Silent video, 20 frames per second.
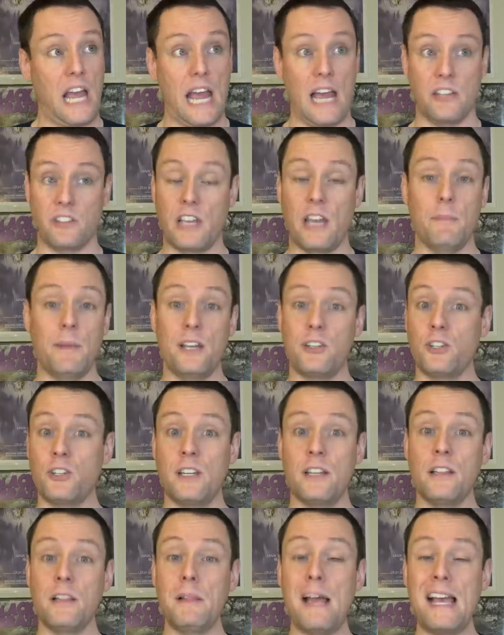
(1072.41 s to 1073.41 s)
as I mentioned
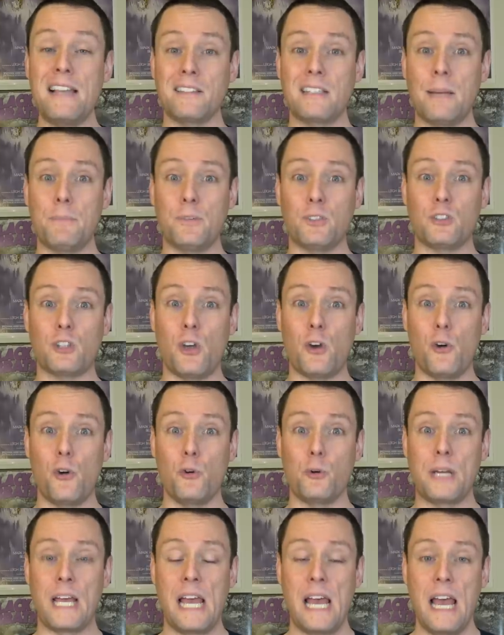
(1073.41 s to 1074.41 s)
in the last
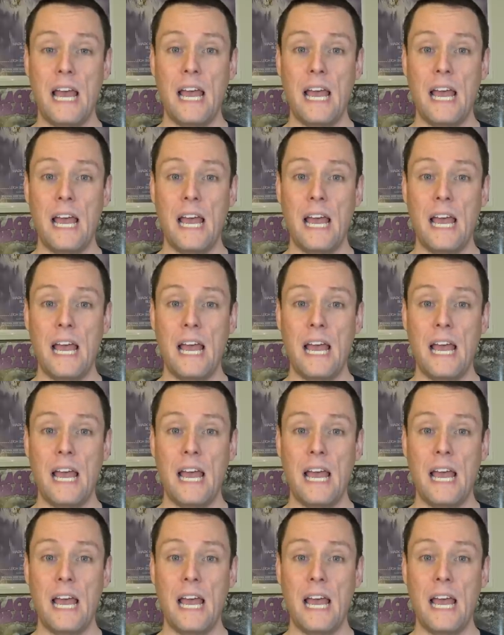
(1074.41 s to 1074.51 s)
episode,